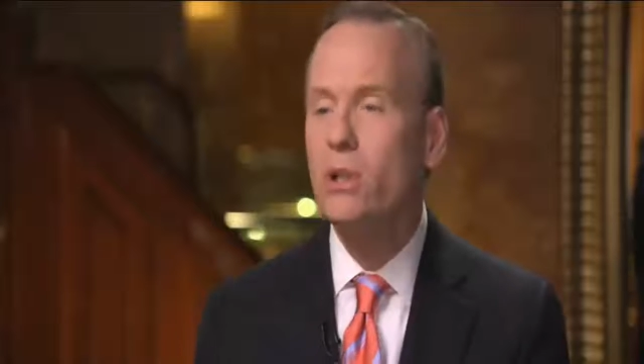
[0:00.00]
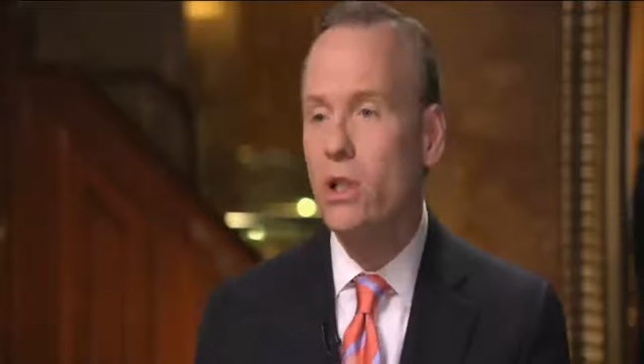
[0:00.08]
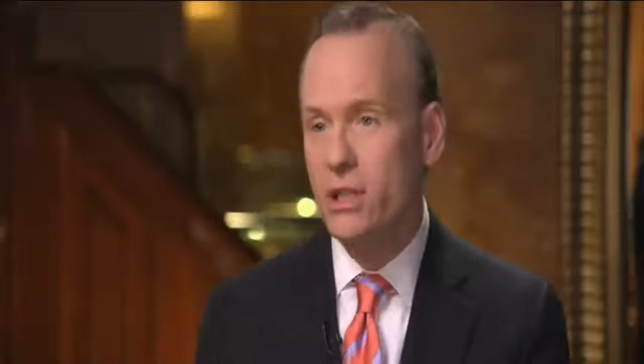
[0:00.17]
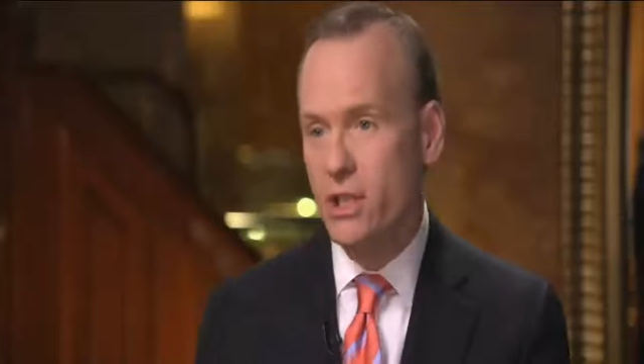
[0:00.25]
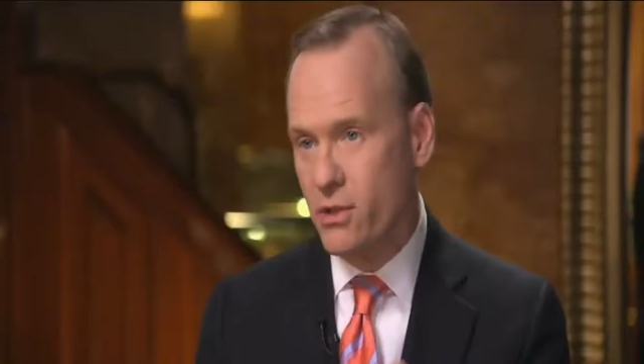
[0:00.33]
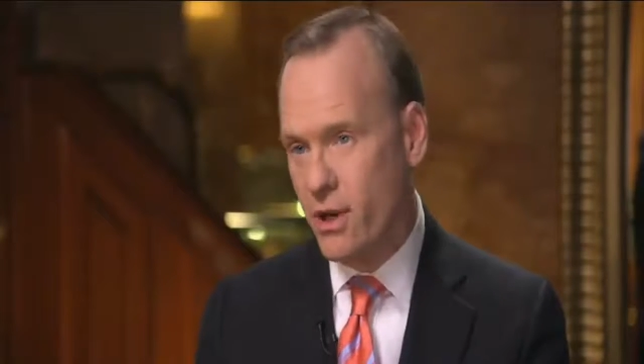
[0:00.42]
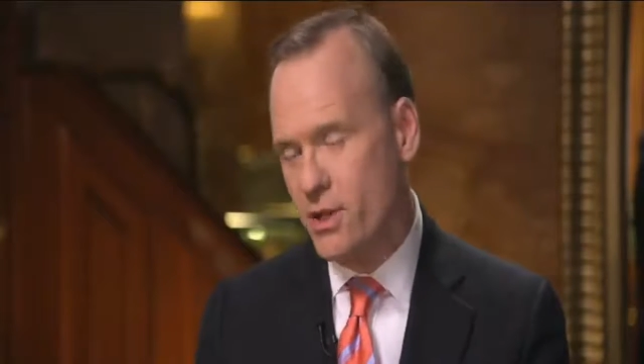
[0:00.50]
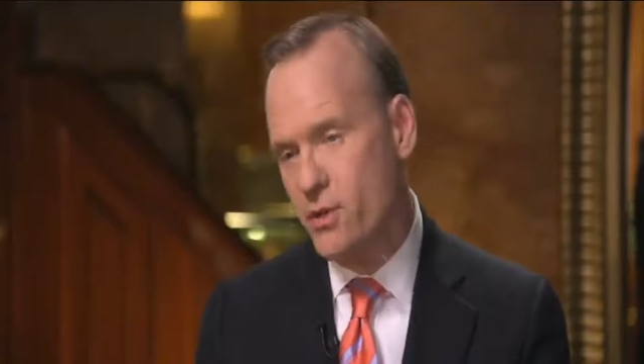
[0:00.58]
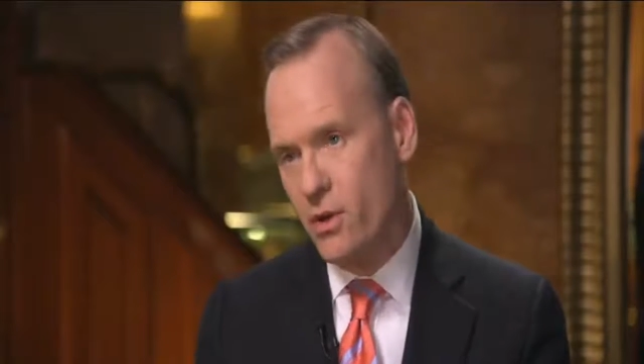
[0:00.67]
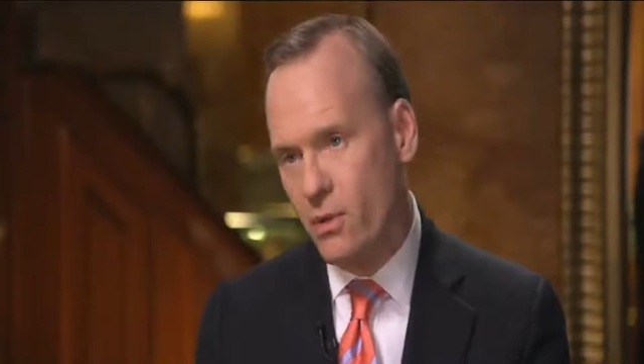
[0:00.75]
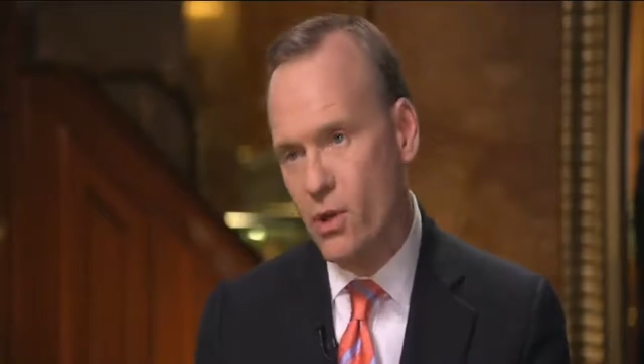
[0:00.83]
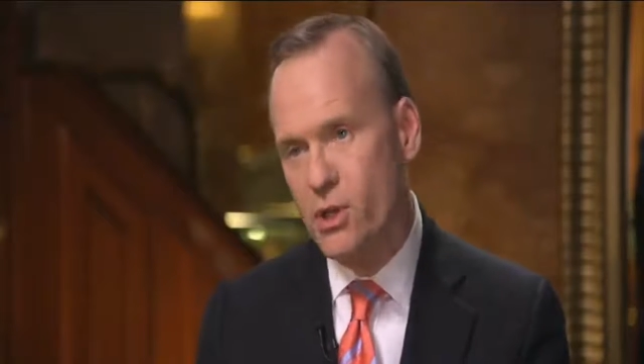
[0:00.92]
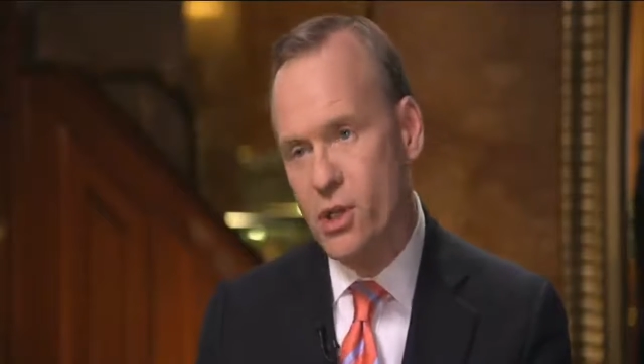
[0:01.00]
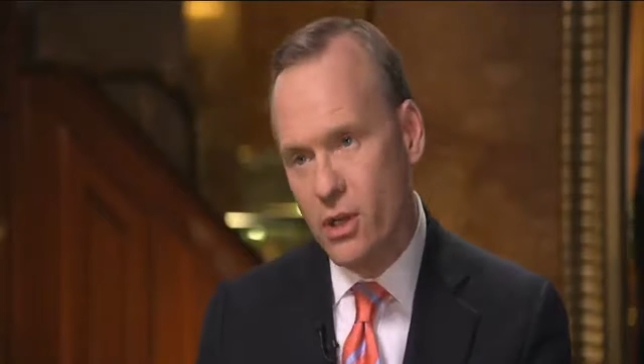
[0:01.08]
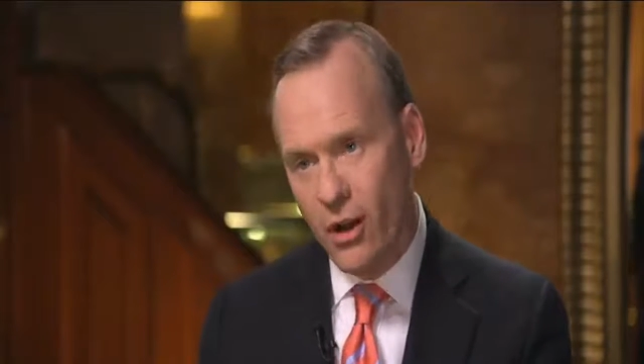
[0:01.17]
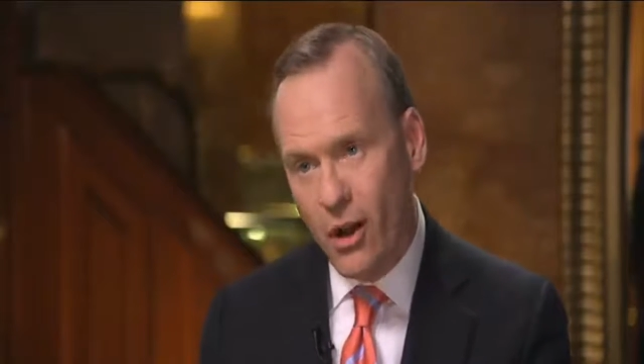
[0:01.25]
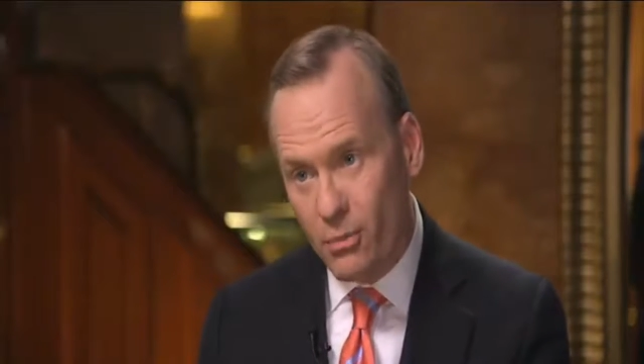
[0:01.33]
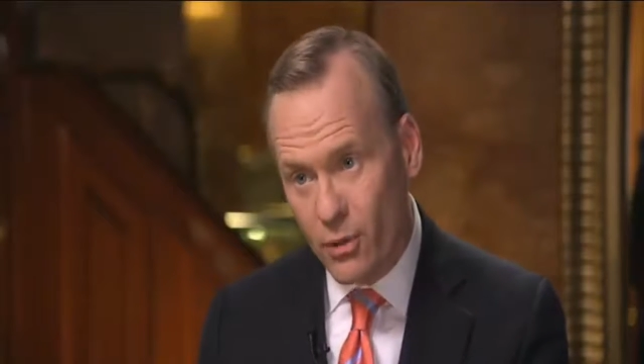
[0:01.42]
looked at your answer on abortion,
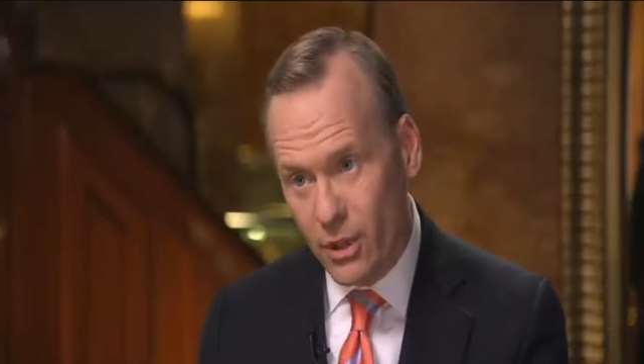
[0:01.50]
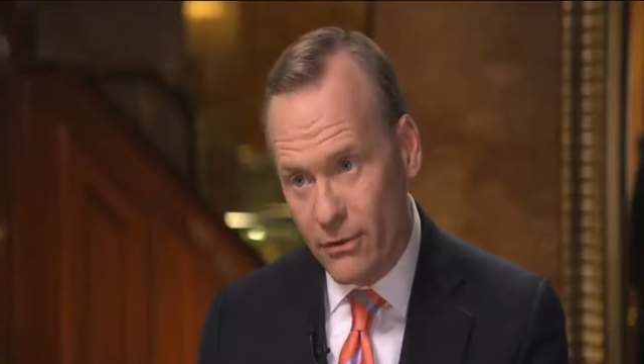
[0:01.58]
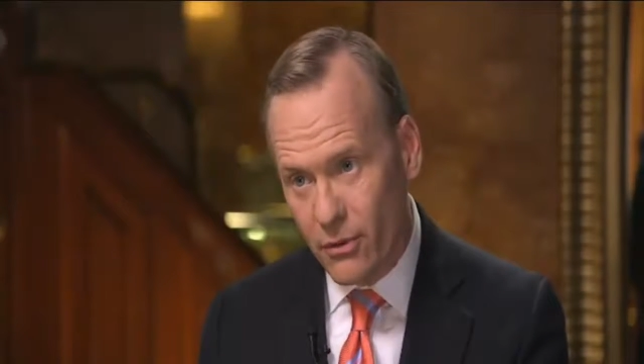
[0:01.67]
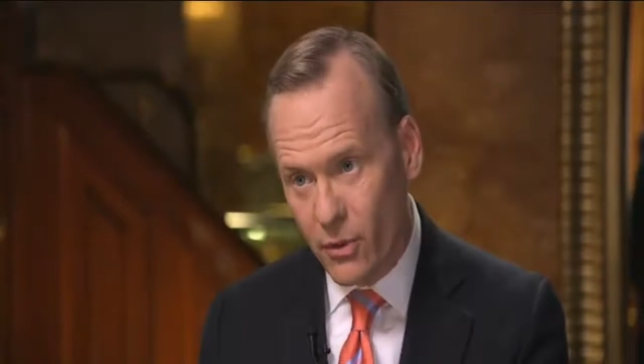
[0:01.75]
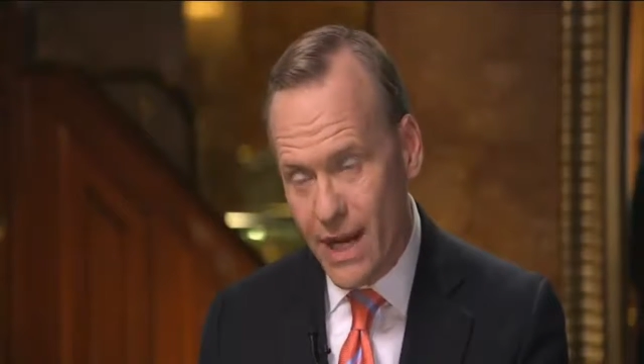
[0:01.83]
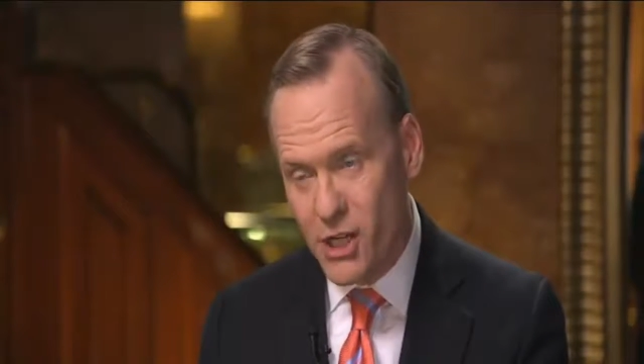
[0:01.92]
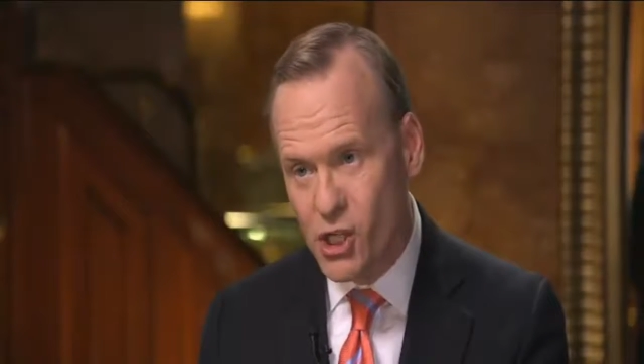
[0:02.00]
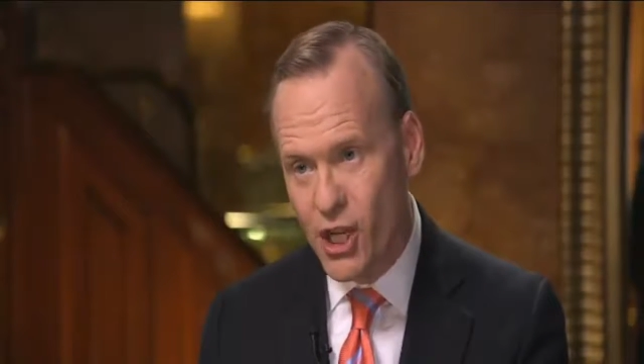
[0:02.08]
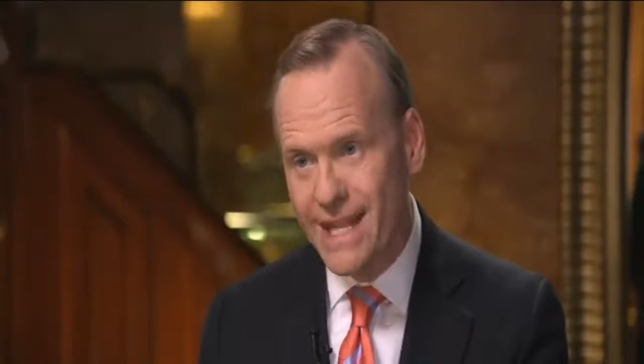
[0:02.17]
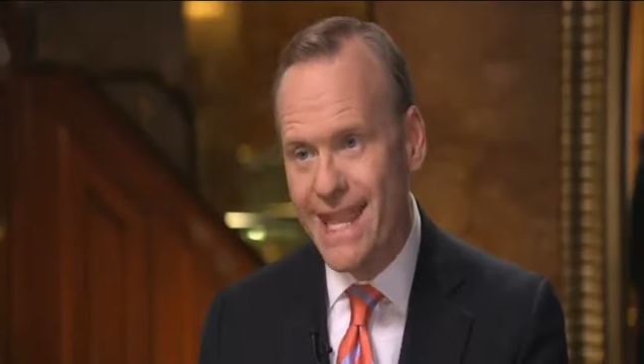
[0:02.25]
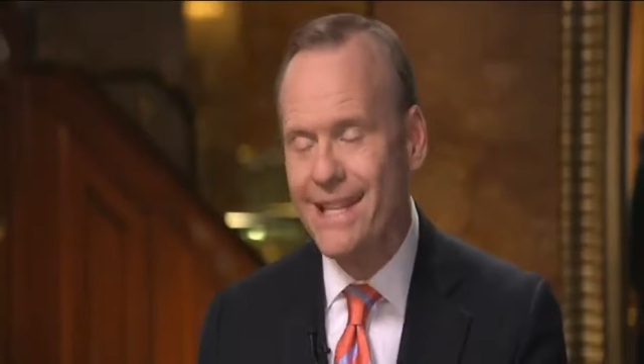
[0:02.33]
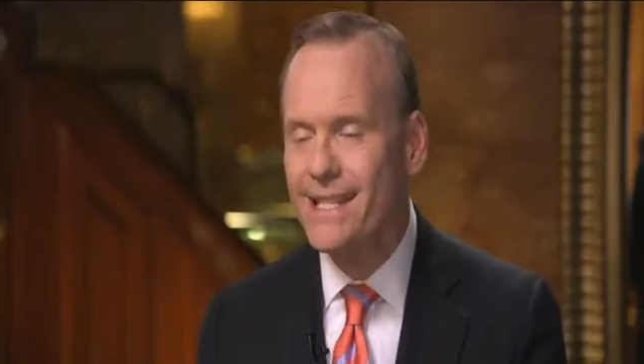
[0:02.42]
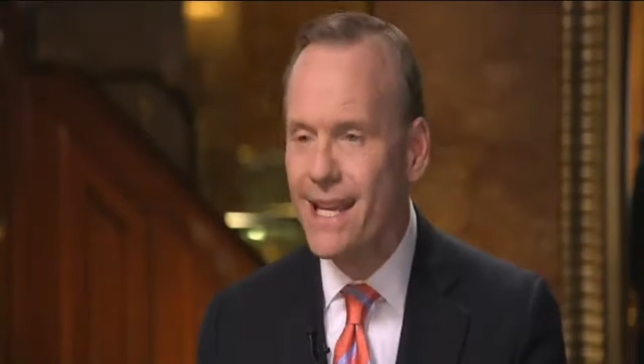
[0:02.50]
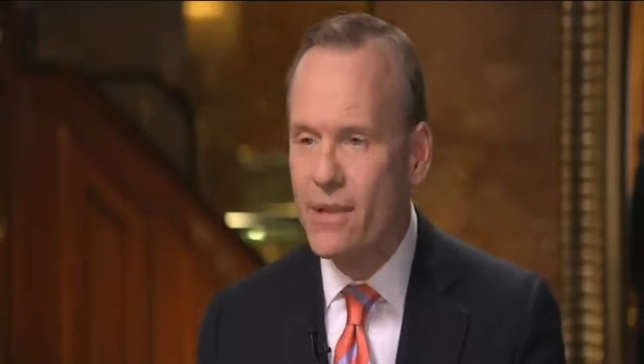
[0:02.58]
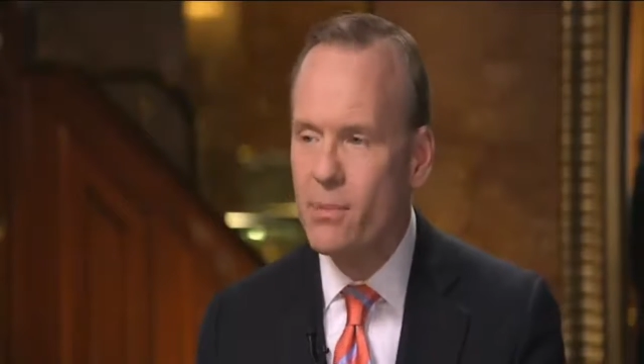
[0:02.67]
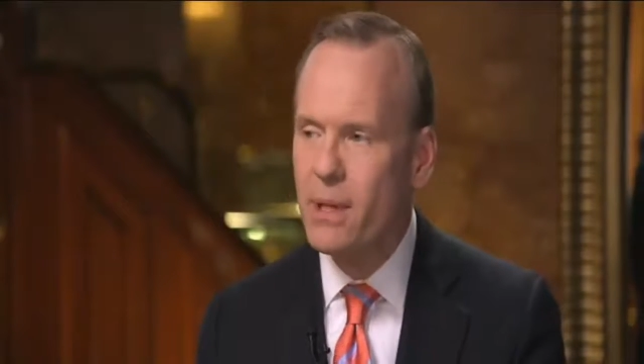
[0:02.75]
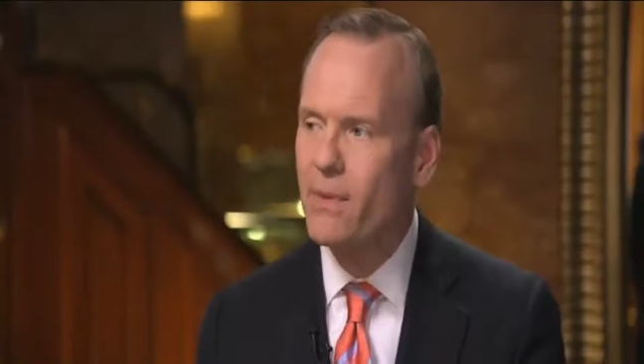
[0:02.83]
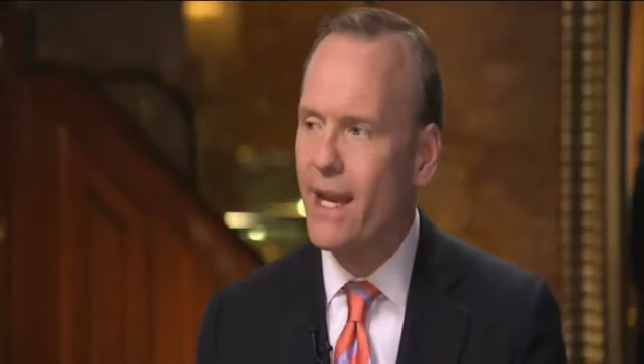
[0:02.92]
on proliferation, they
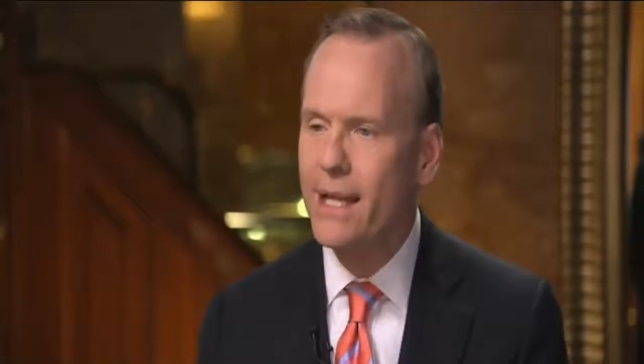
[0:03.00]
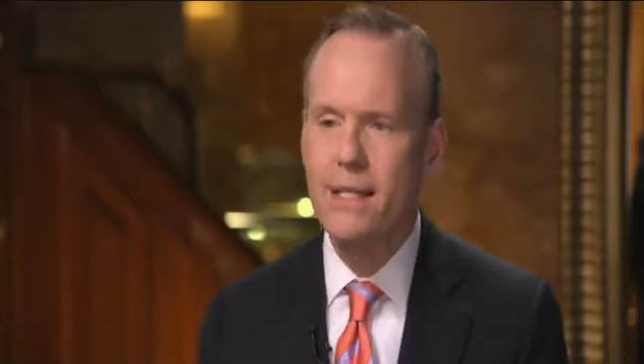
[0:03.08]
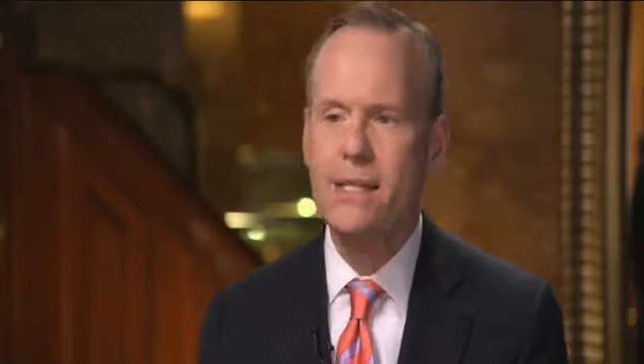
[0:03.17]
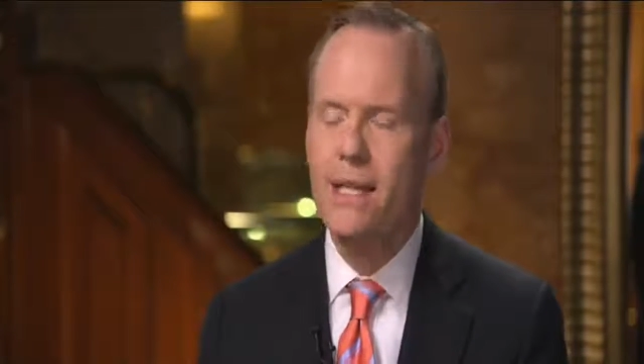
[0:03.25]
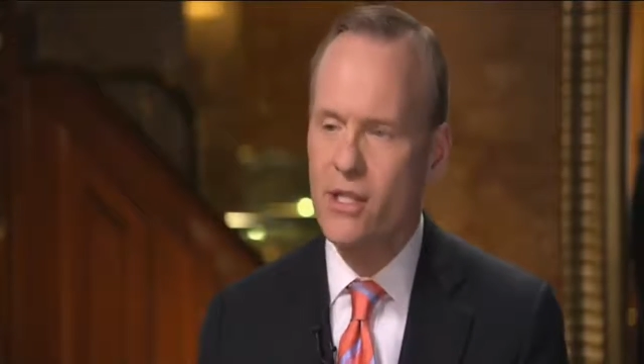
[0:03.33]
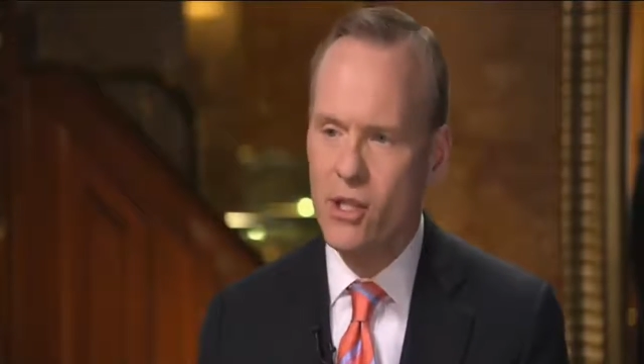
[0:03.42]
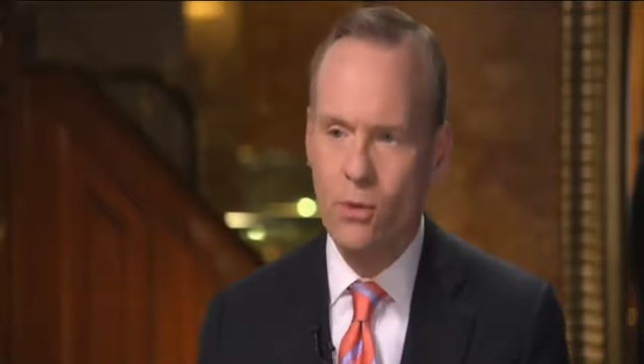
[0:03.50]
got the sense